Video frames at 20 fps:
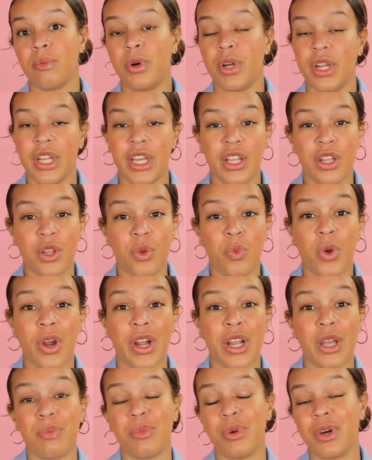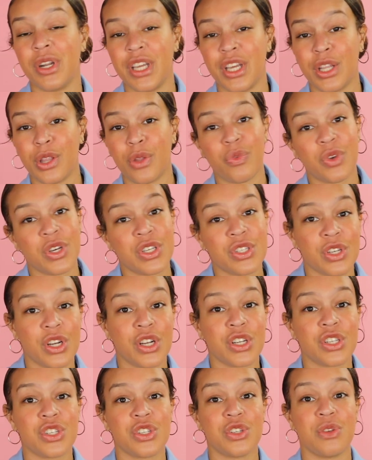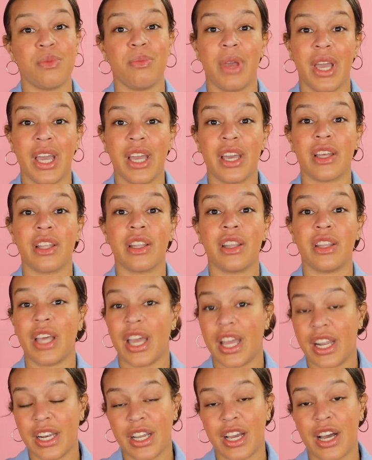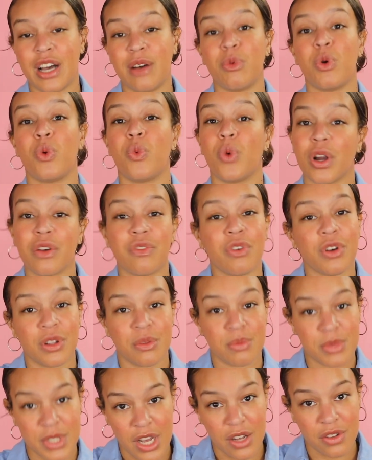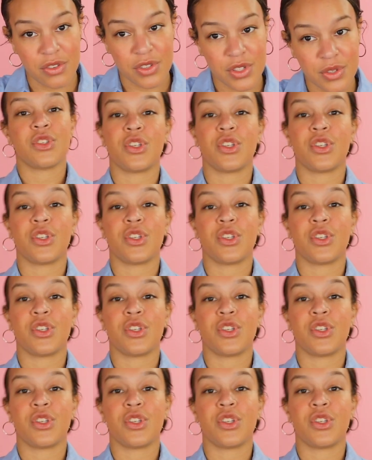putting in the work and putting in the research to make the income work for themselves.